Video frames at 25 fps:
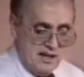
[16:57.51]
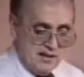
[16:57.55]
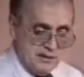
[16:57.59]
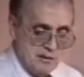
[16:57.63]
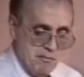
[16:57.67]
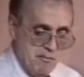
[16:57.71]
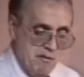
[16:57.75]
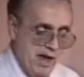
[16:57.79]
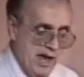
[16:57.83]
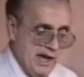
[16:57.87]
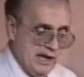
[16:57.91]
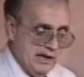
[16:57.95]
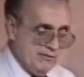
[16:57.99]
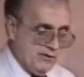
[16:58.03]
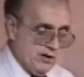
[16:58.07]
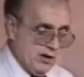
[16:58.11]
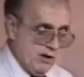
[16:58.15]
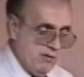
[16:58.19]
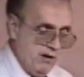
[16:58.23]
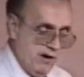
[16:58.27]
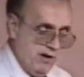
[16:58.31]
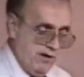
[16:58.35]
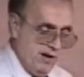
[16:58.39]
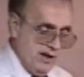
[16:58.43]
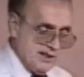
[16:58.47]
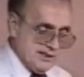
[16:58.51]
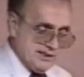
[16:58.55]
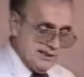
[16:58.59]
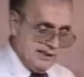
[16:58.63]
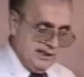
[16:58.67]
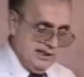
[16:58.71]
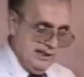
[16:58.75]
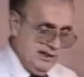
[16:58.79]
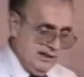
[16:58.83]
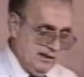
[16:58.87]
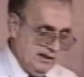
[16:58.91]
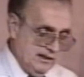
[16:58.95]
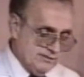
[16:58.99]
the man of Aquarius, and
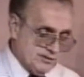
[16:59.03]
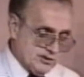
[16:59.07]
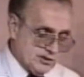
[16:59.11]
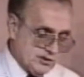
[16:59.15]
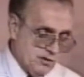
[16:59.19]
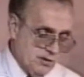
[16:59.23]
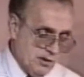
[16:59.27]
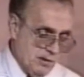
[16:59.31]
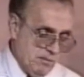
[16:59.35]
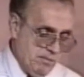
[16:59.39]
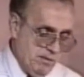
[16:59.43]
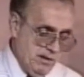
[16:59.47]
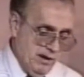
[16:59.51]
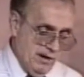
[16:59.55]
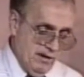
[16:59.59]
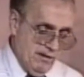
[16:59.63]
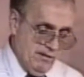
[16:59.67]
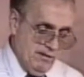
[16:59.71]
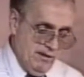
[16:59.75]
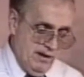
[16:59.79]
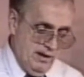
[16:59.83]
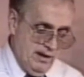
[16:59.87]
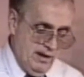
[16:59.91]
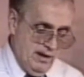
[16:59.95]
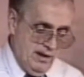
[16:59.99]
the eagle of Scorpio.